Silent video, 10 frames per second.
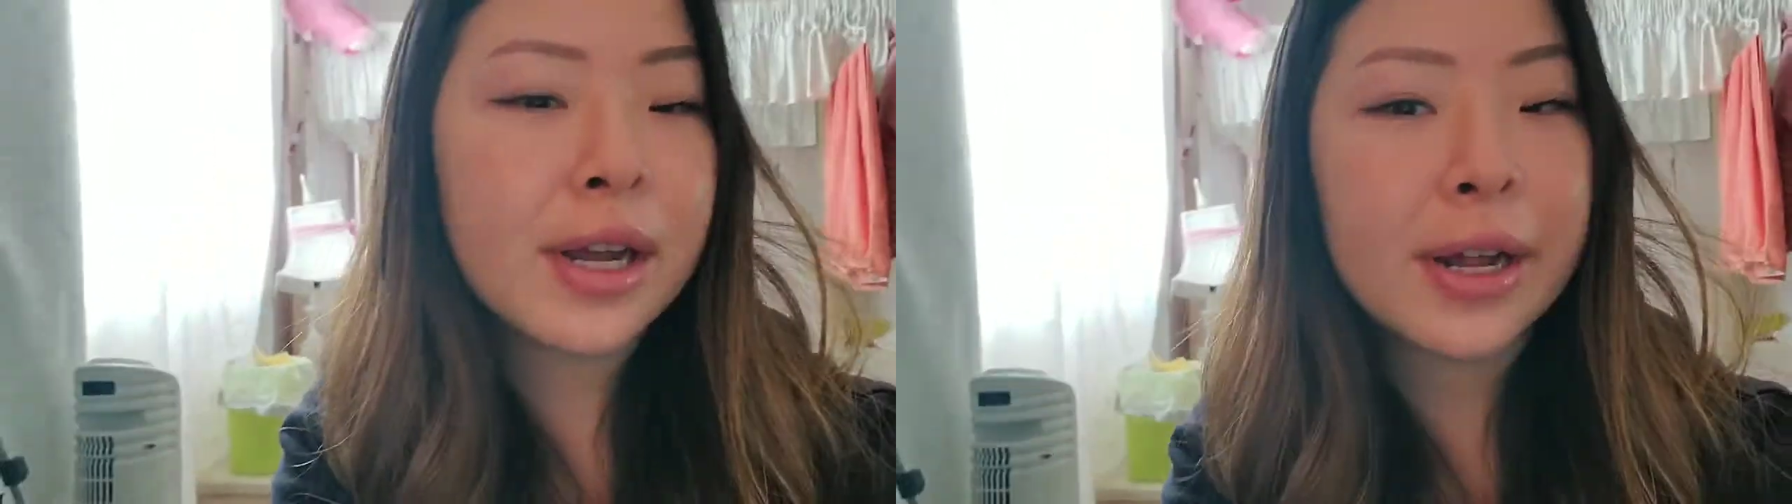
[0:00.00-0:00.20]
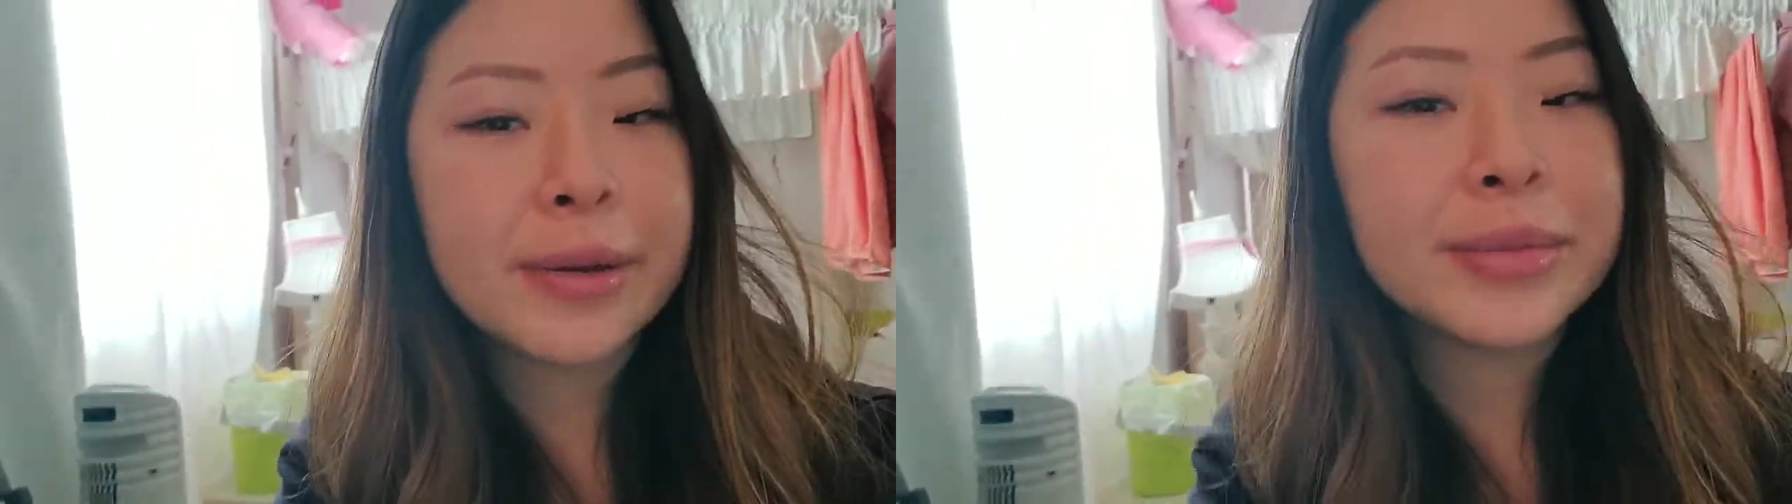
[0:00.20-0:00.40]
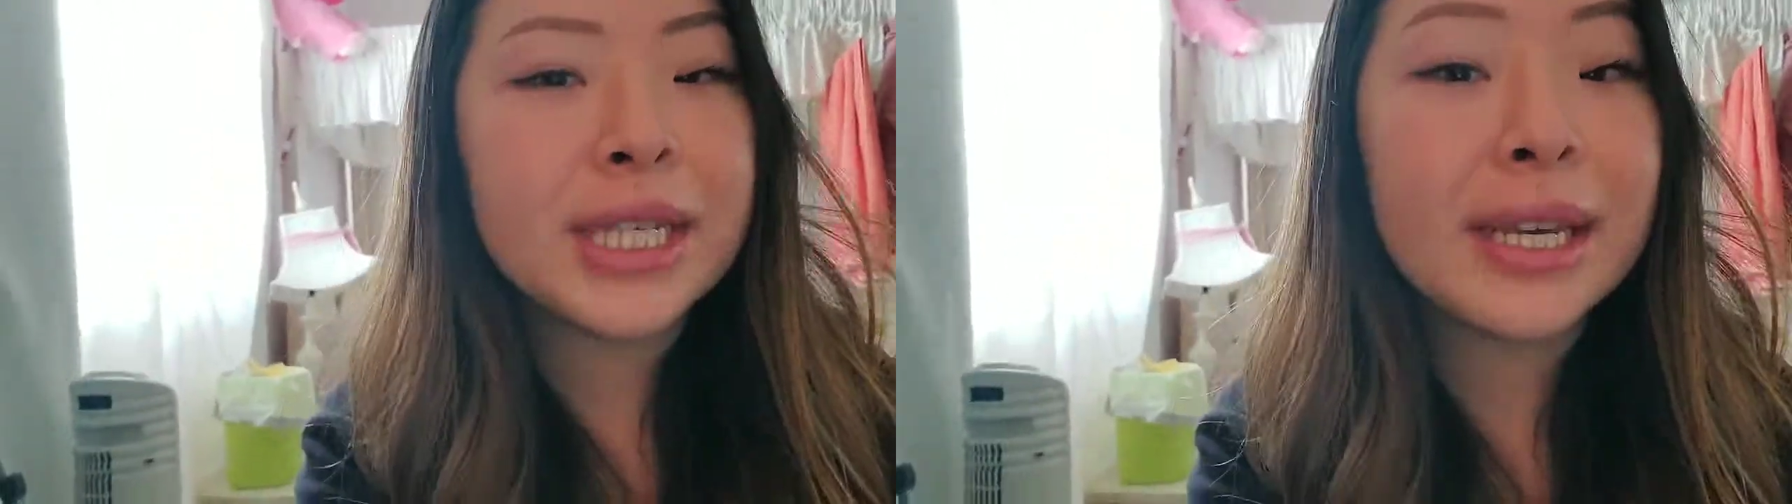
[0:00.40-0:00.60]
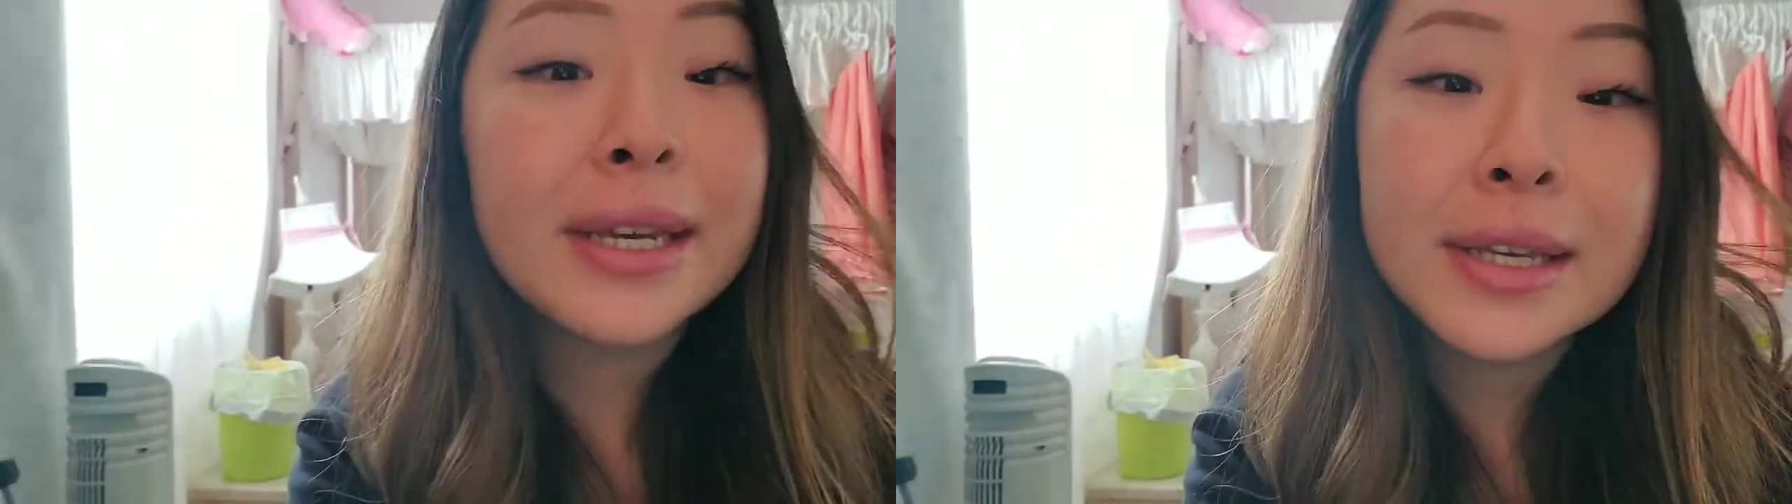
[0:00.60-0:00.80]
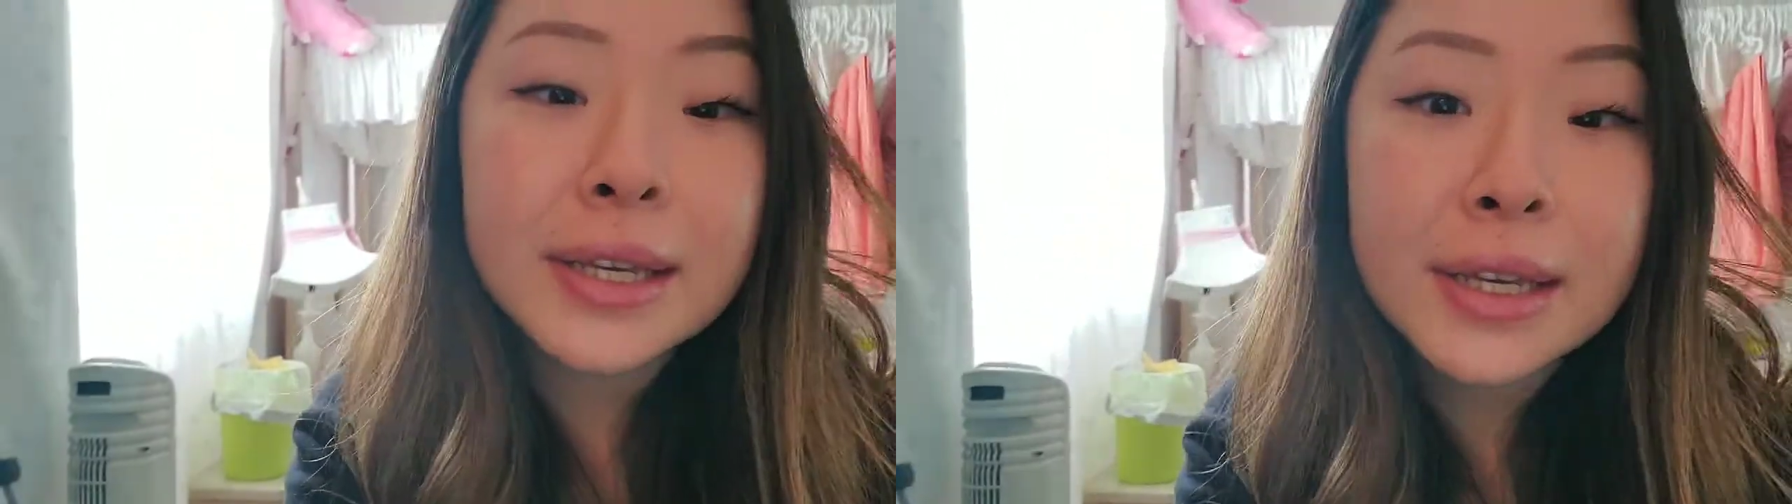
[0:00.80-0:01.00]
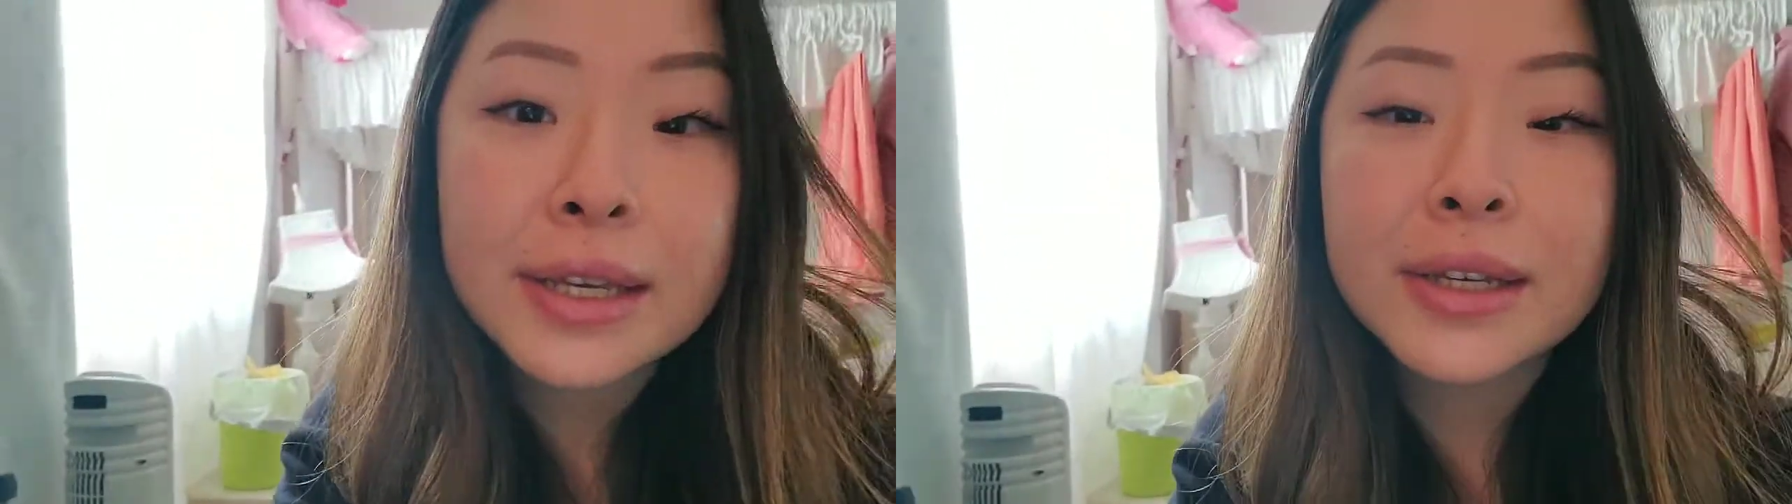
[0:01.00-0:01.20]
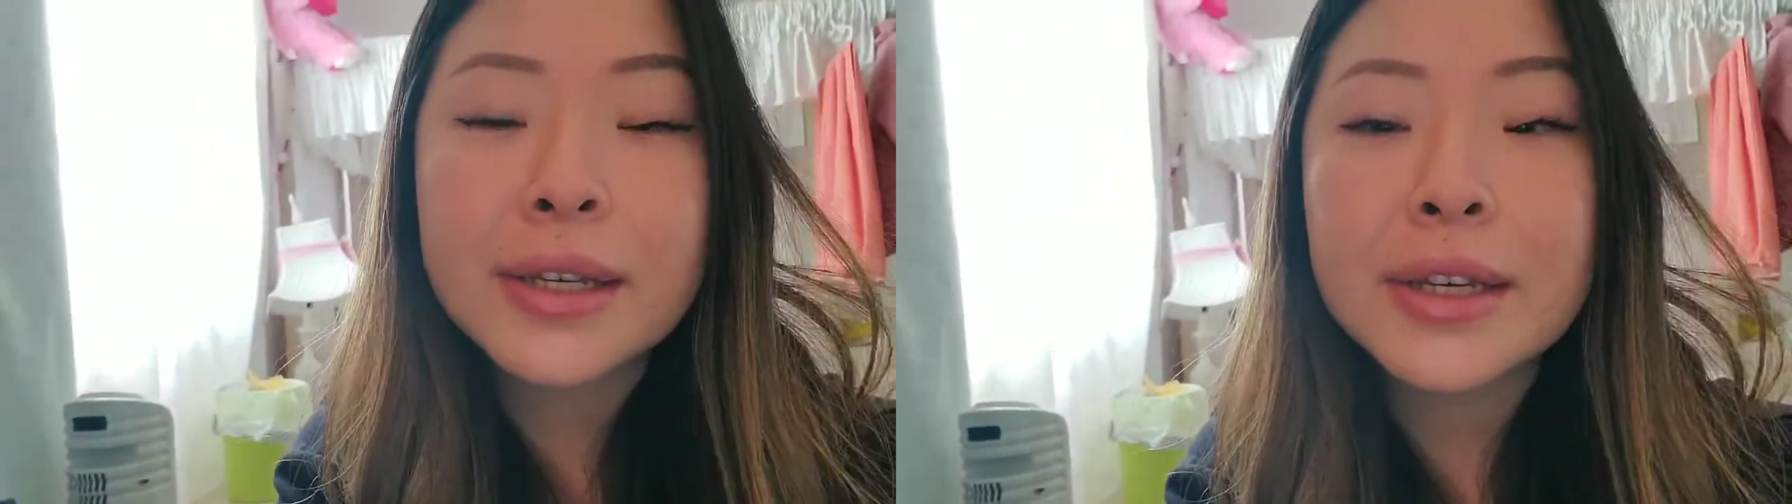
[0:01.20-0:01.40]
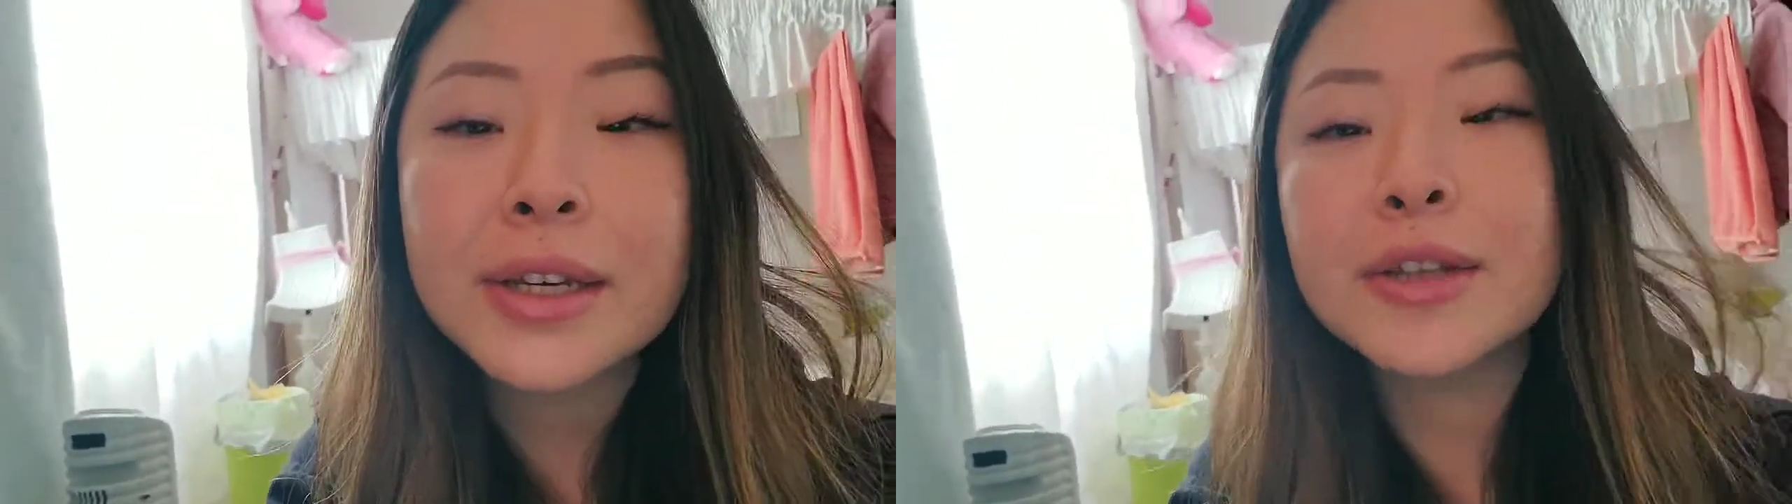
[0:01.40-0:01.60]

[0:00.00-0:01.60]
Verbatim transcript: I am taking